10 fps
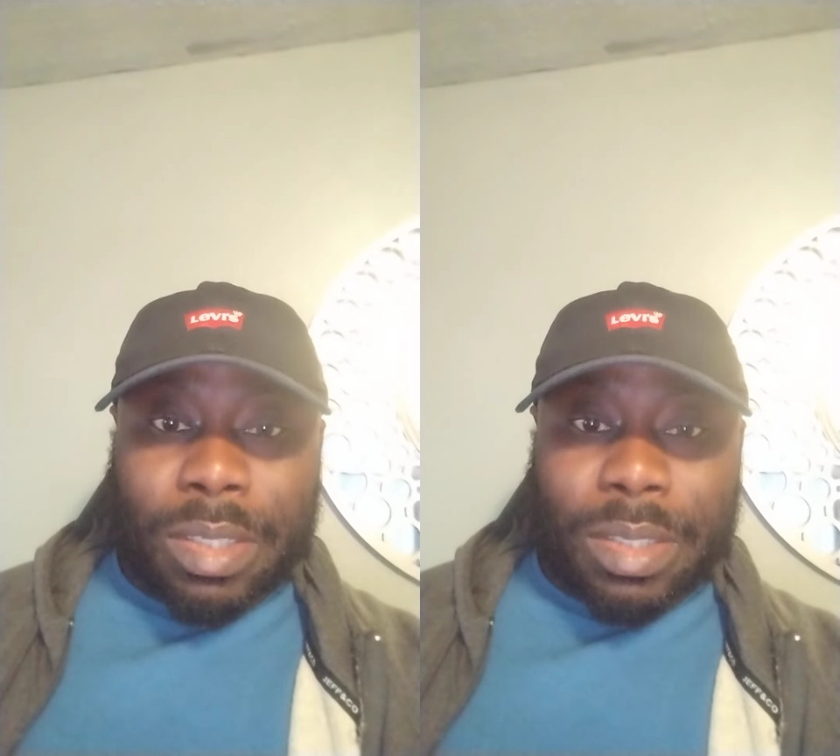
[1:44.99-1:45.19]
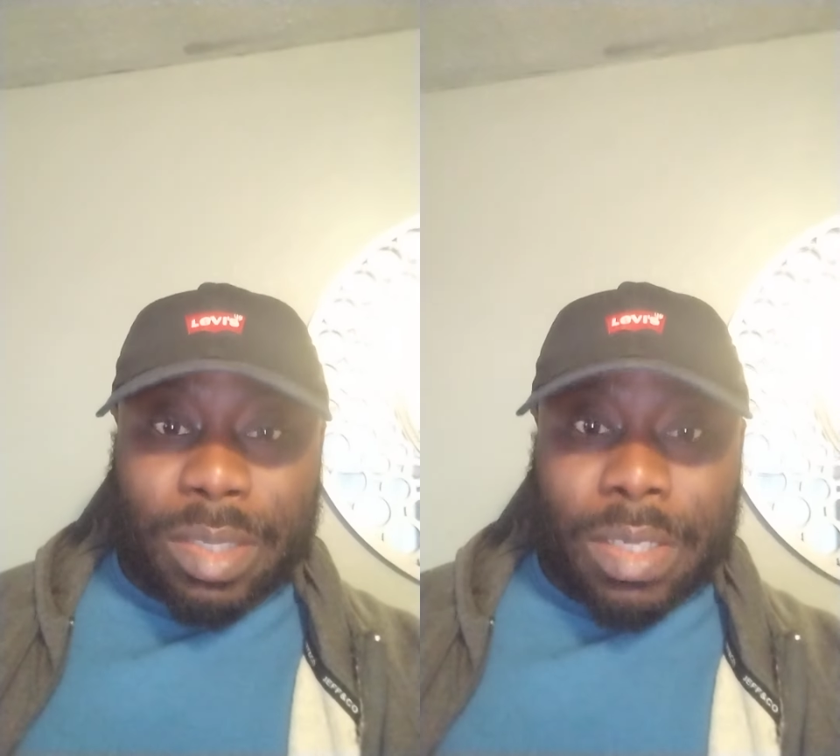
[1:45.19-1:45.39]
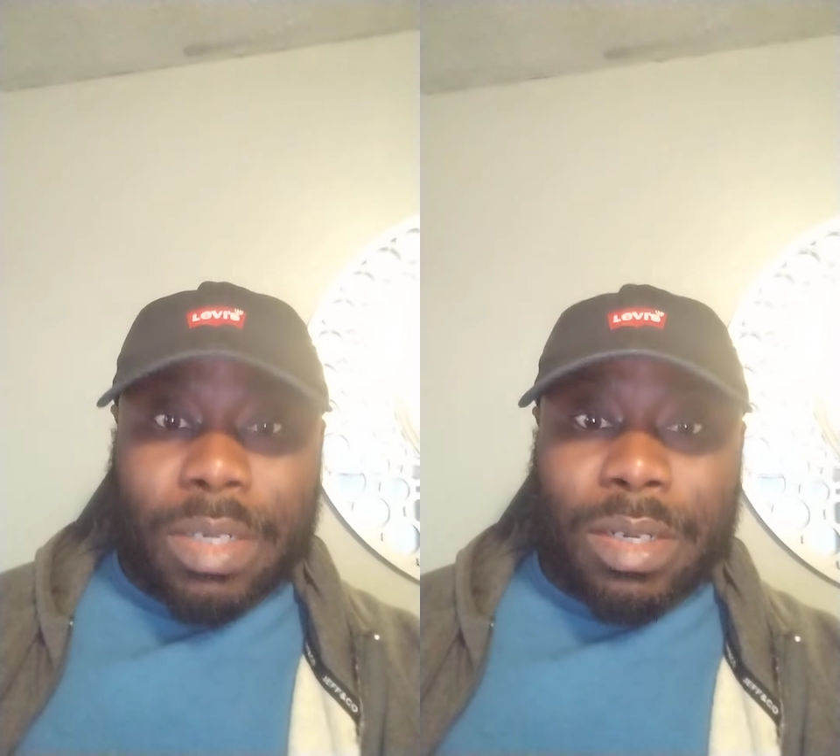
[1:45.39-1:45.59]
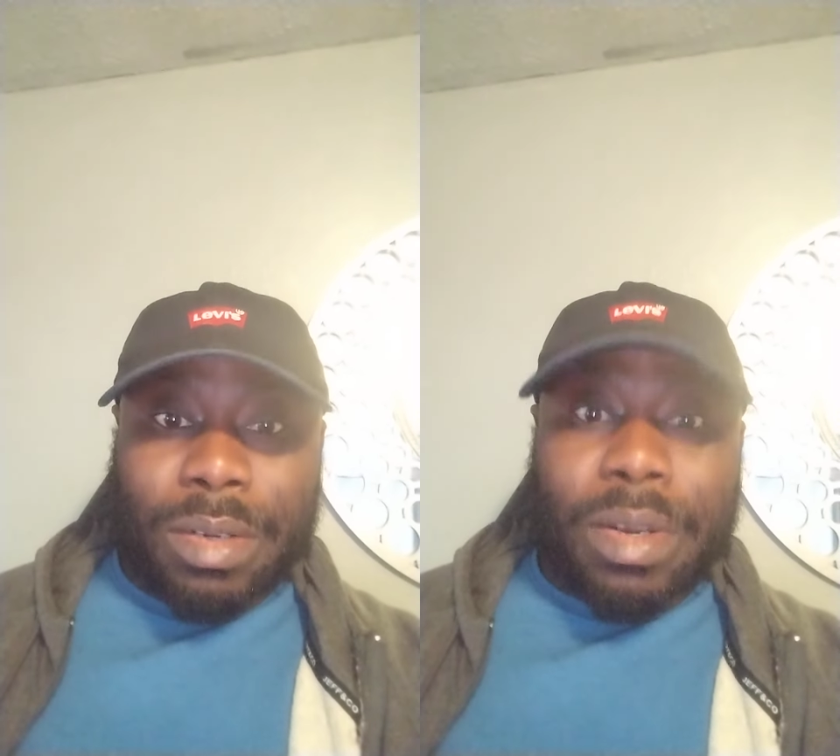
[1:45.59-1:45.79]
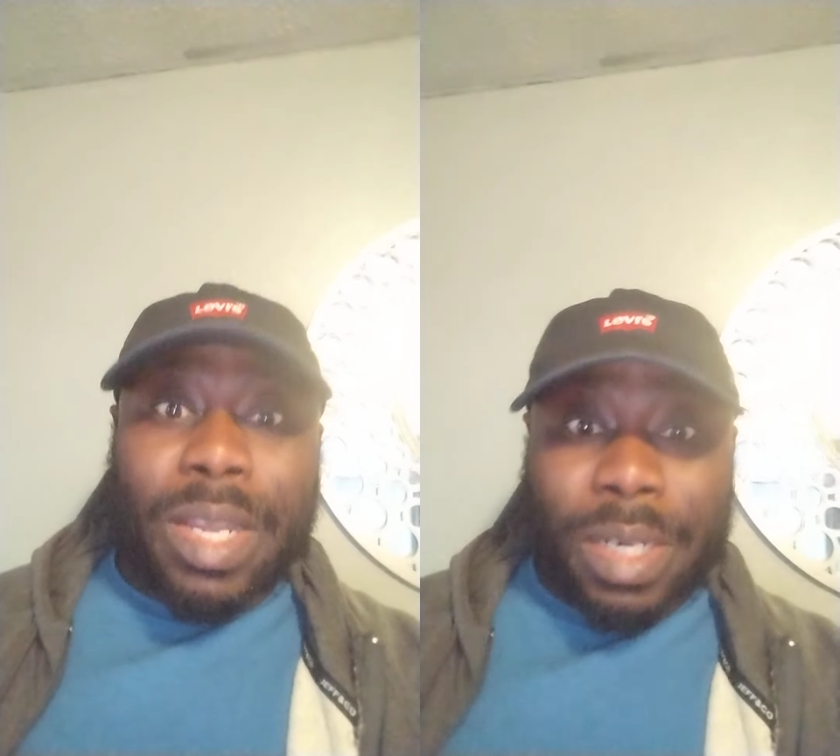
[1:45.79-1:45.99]
See?
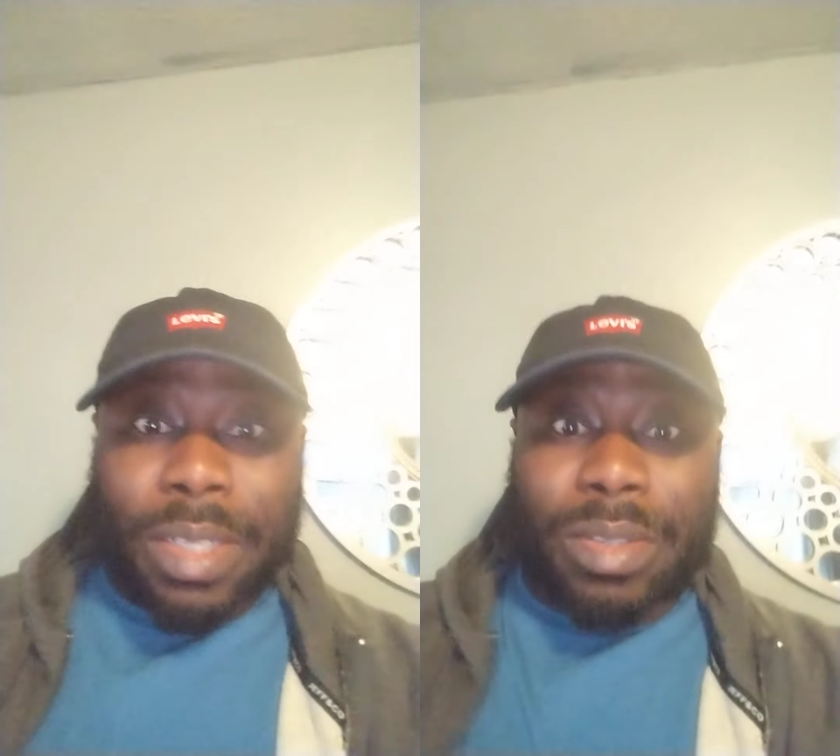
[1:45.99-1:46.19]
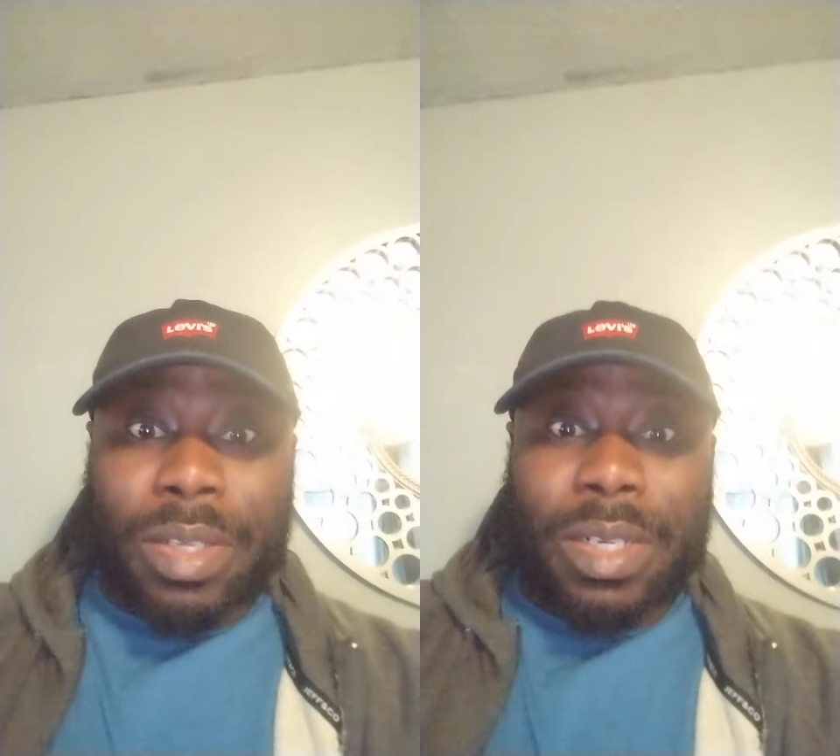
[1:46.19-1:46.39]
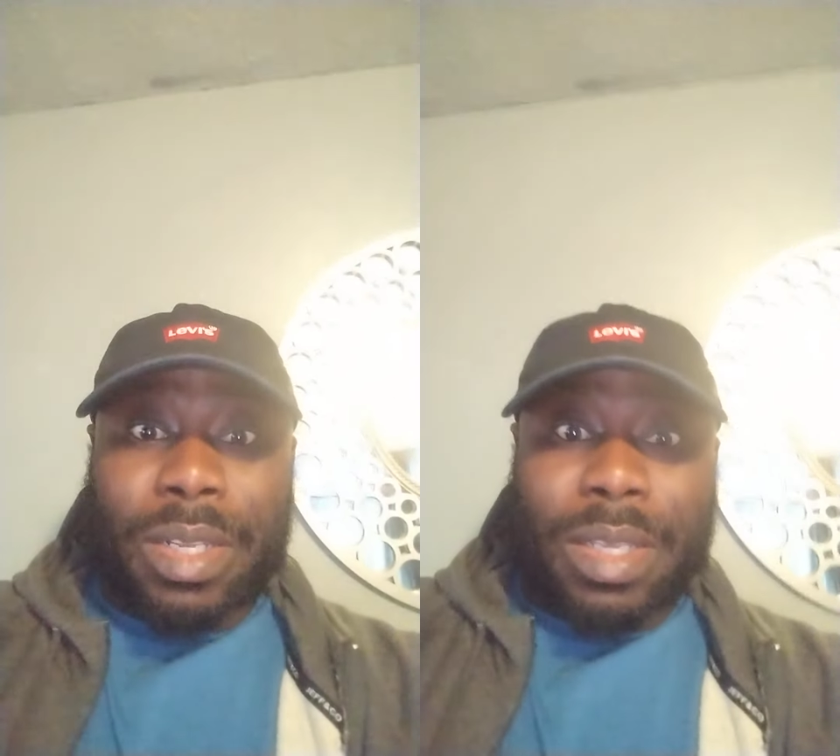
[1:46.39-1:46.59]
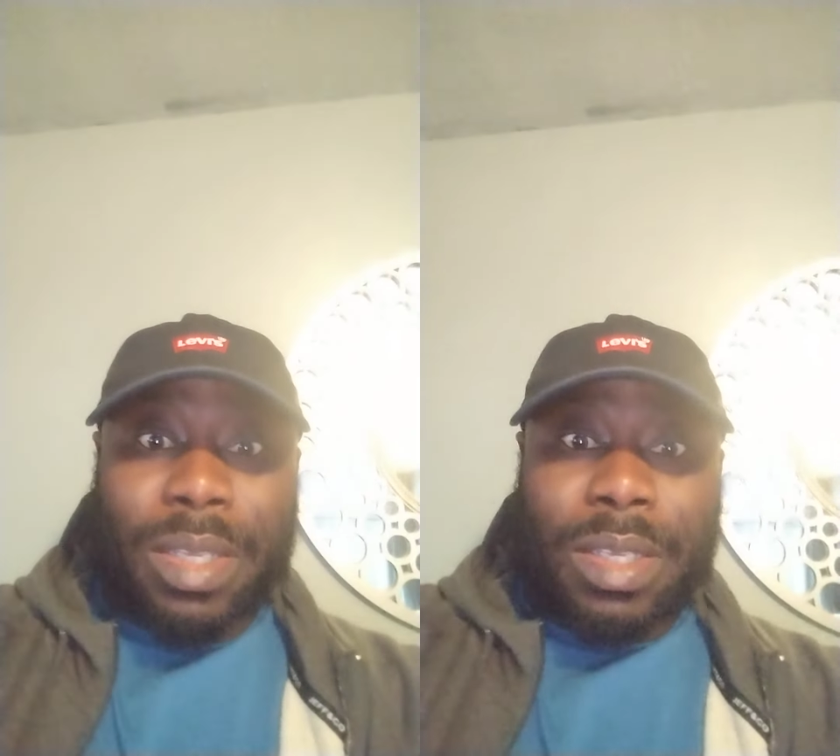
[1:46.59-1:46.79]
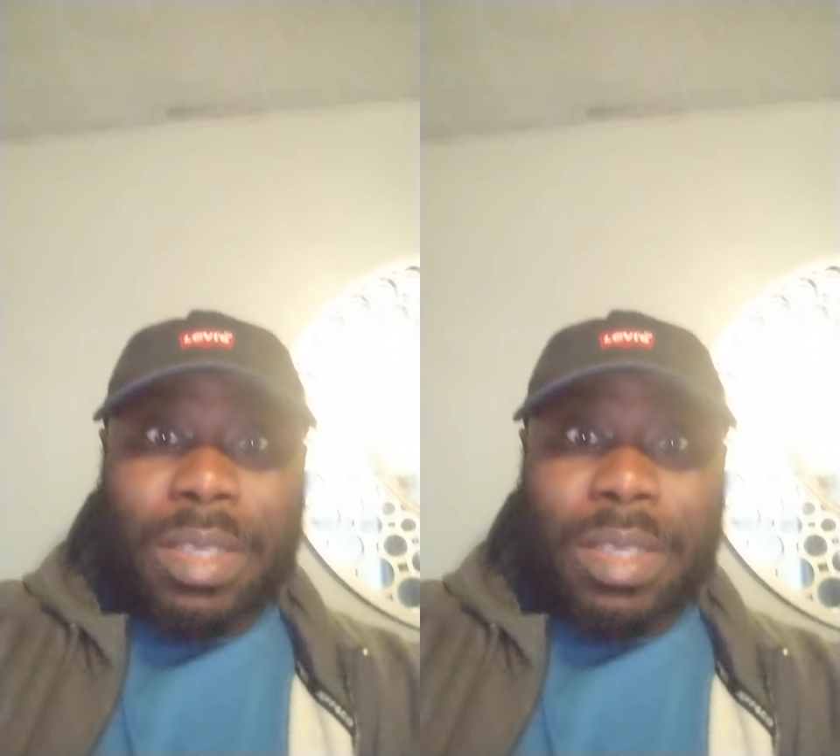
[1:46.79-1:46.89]
Right there, say it there.